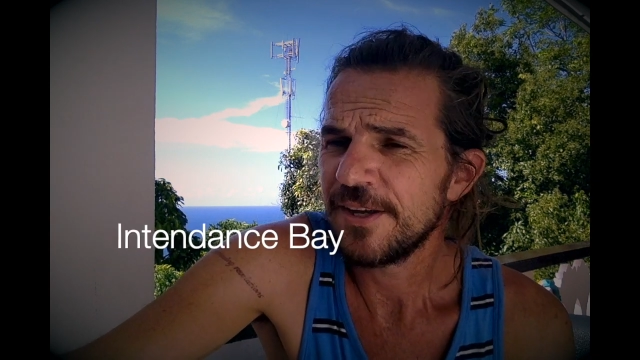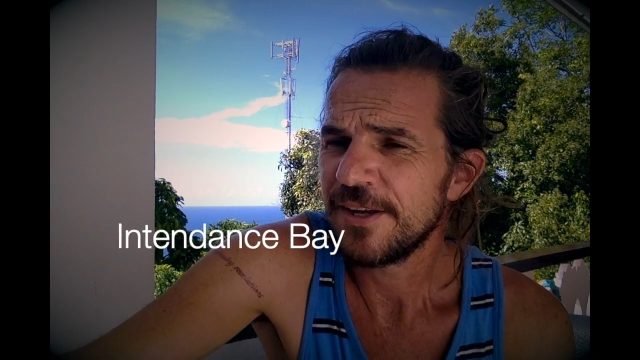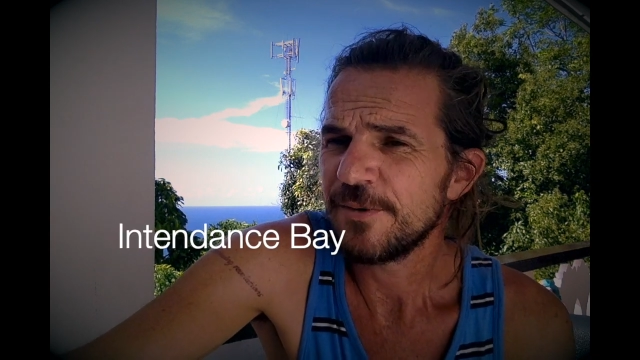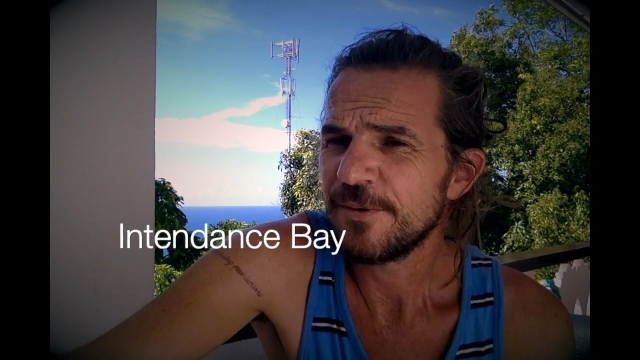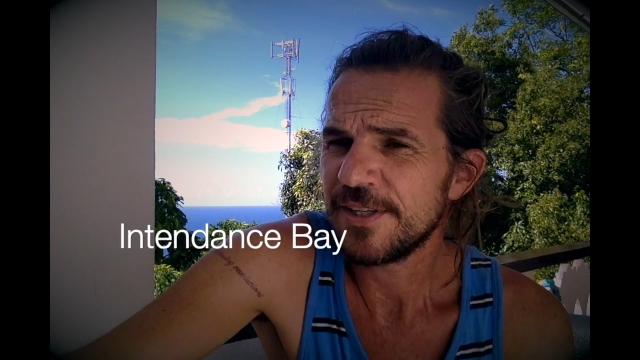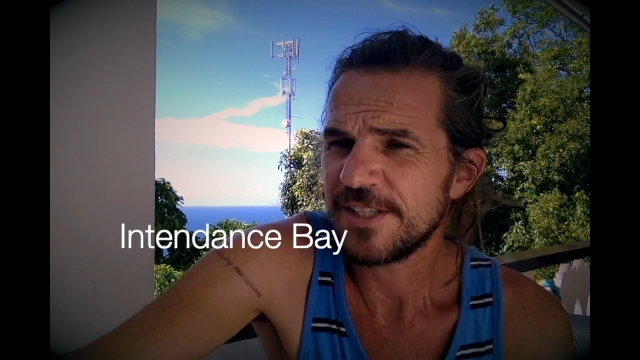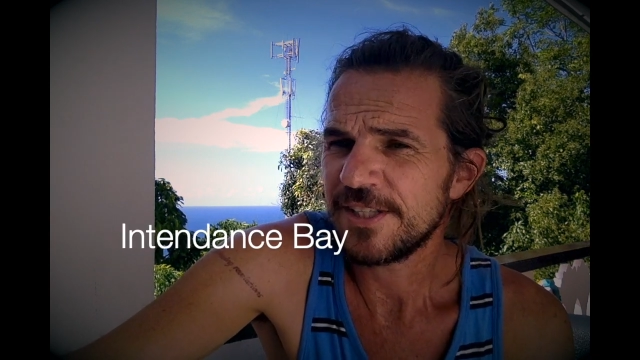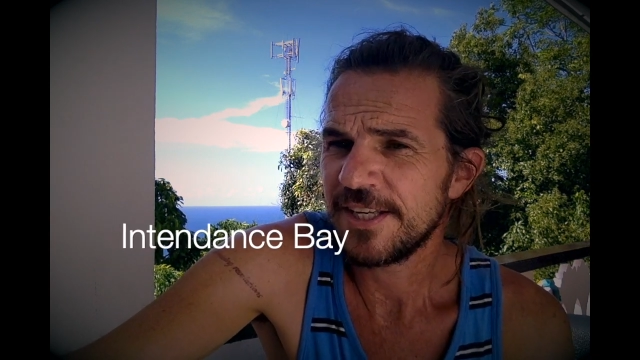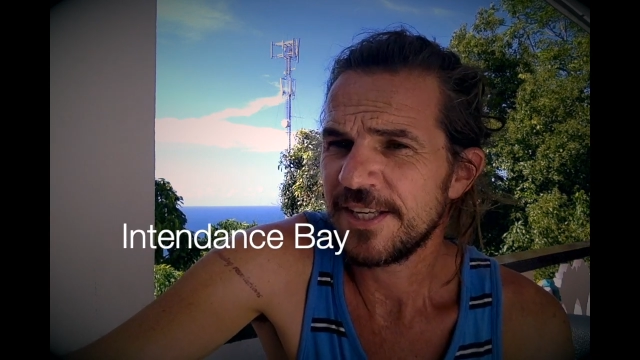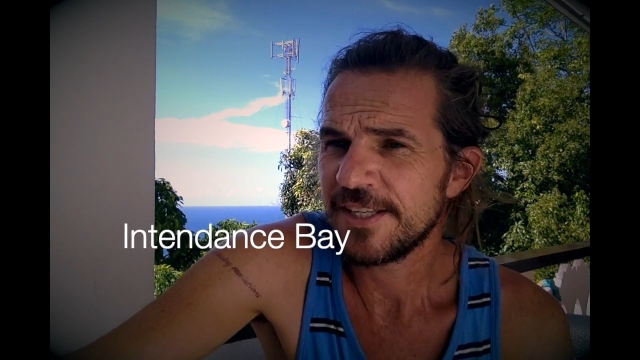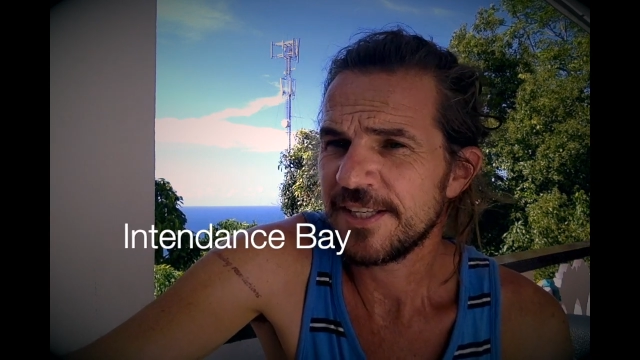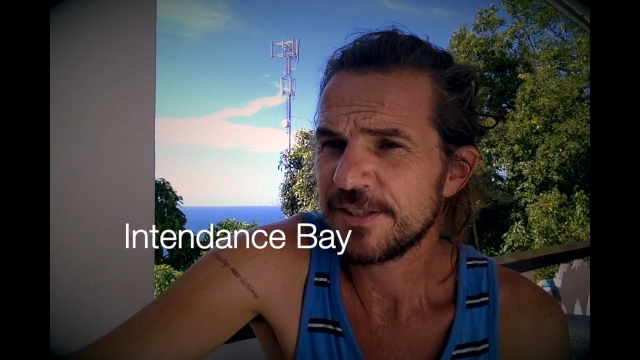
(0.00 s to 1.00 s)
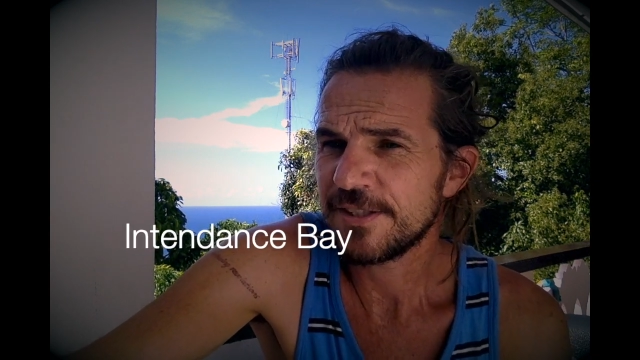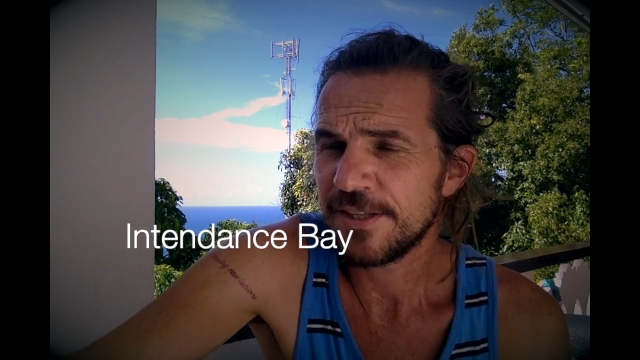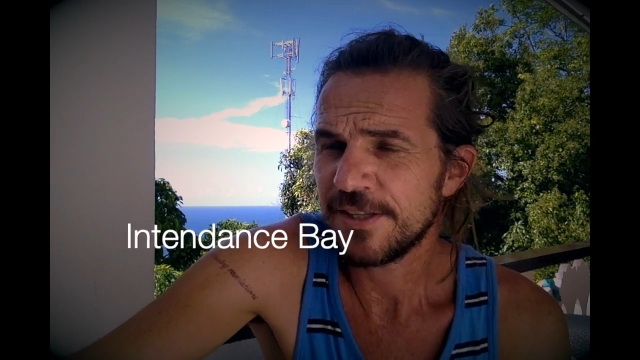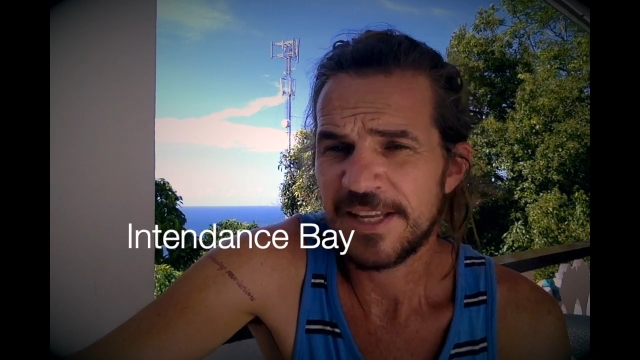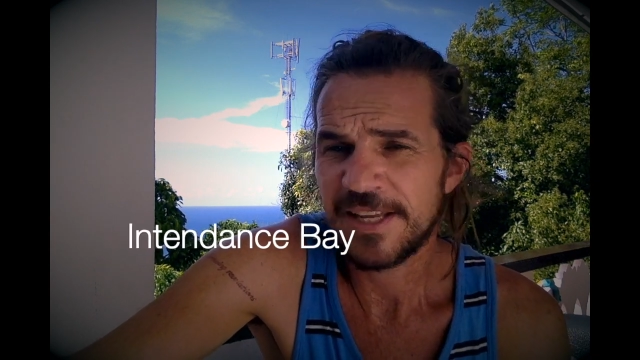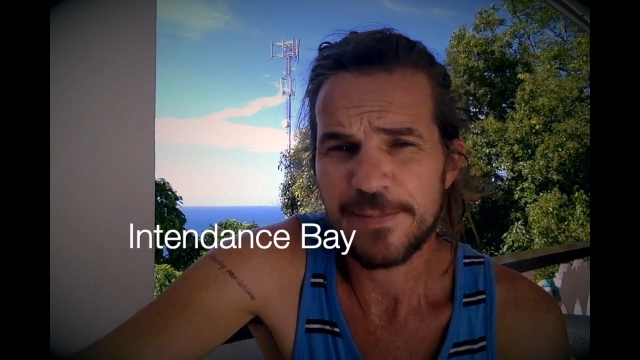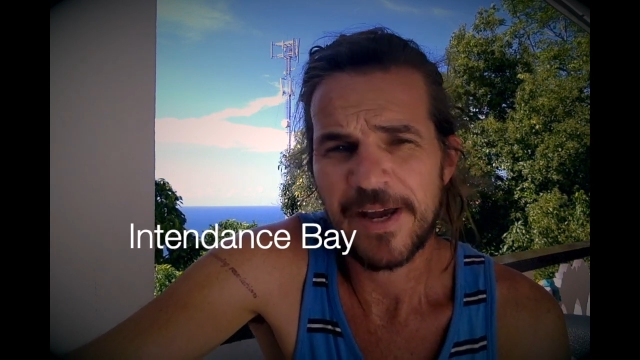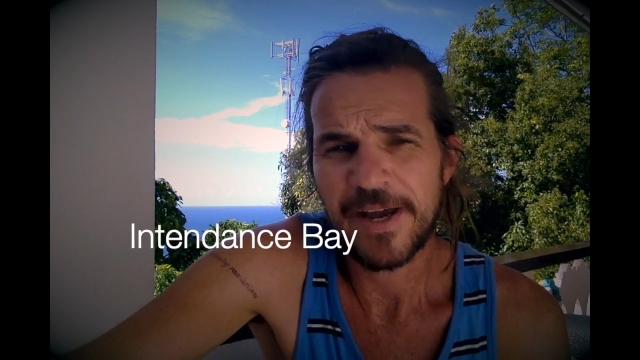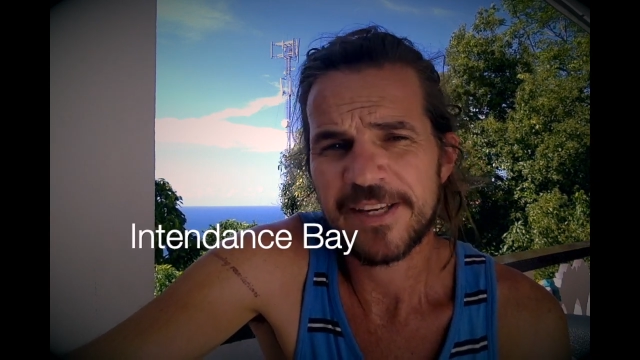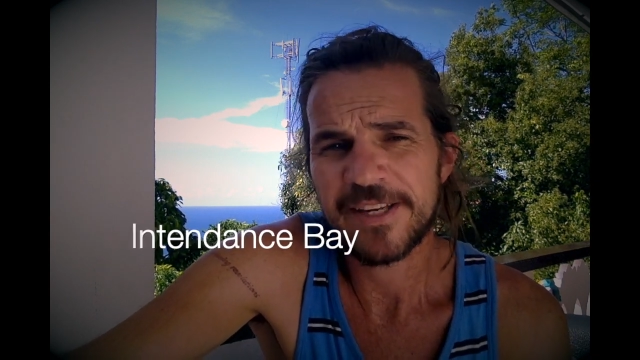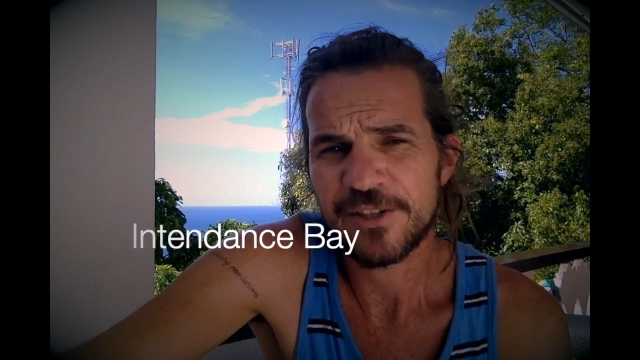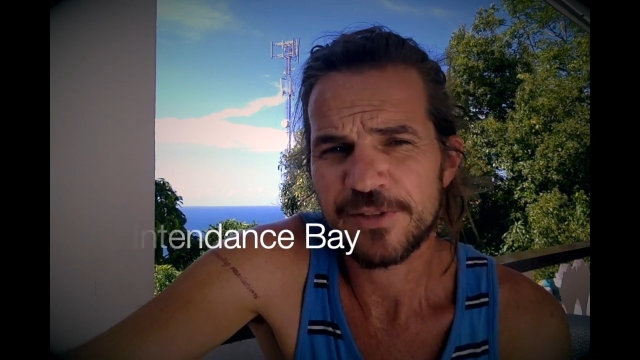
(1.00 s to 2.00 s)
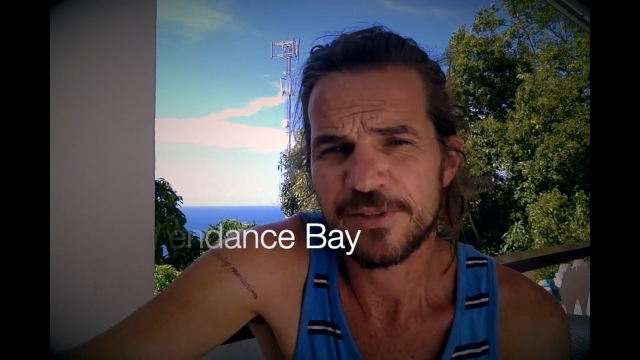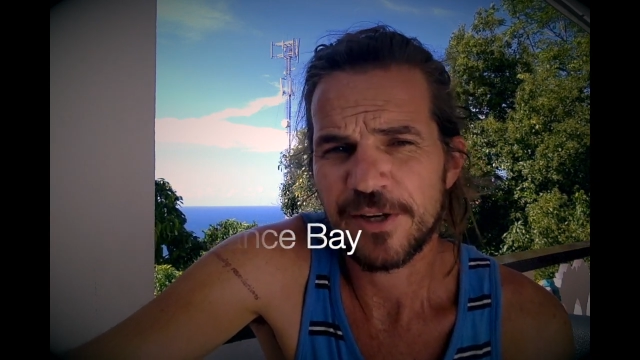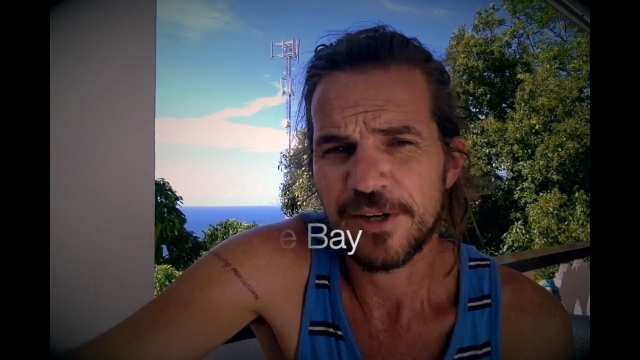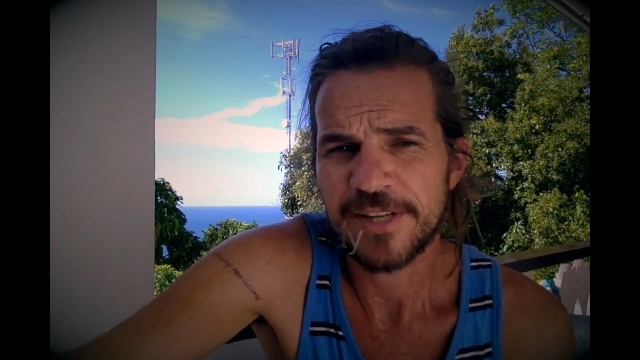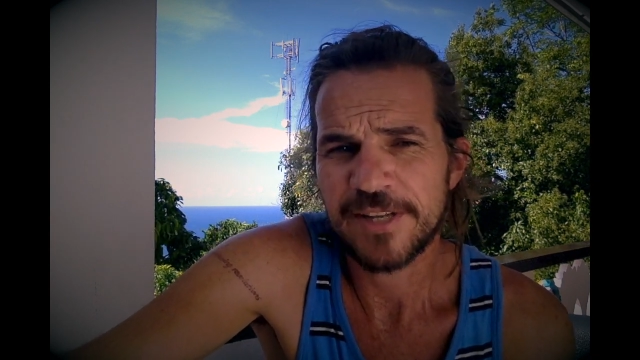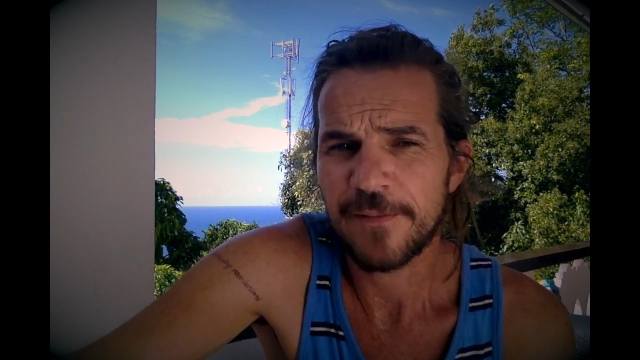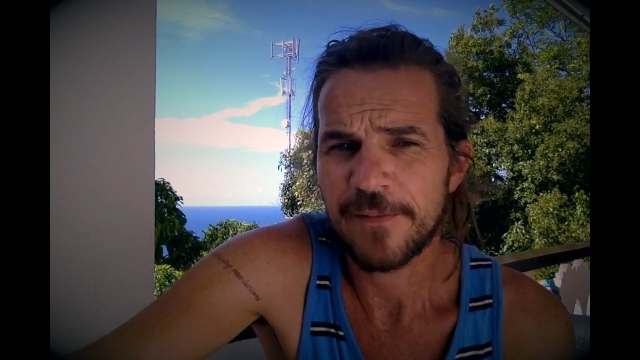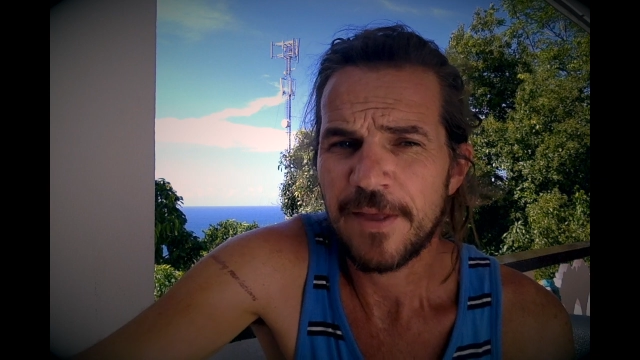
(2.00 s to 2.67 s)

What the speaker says: which is near the Banyan Tree Hotel,